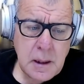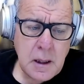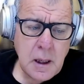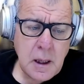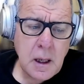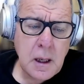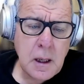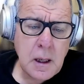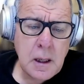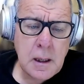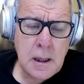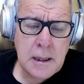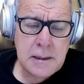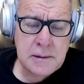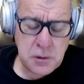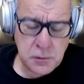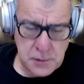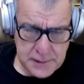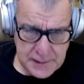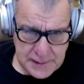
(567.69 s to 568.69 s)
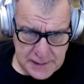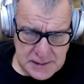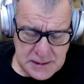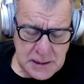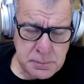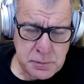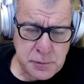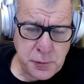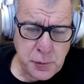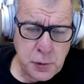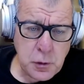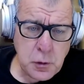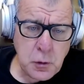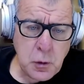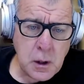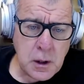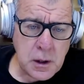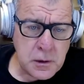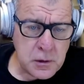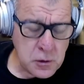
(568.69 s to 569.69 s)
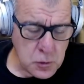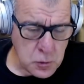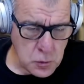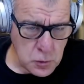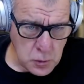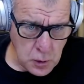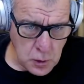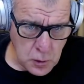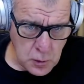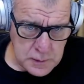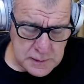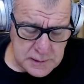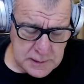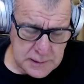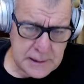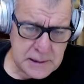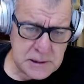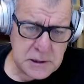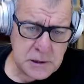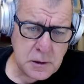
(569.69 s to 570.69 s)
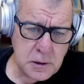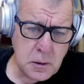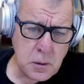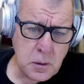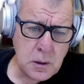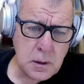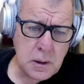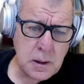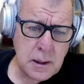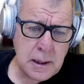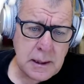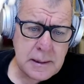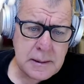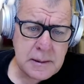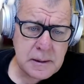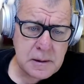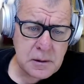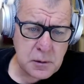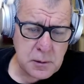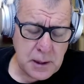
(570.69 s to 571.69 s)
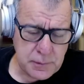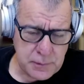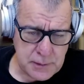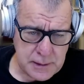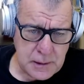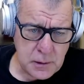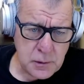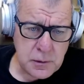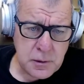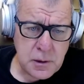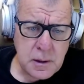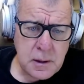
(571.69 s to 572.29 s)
and so the next steps for you are to go international. And do you have any other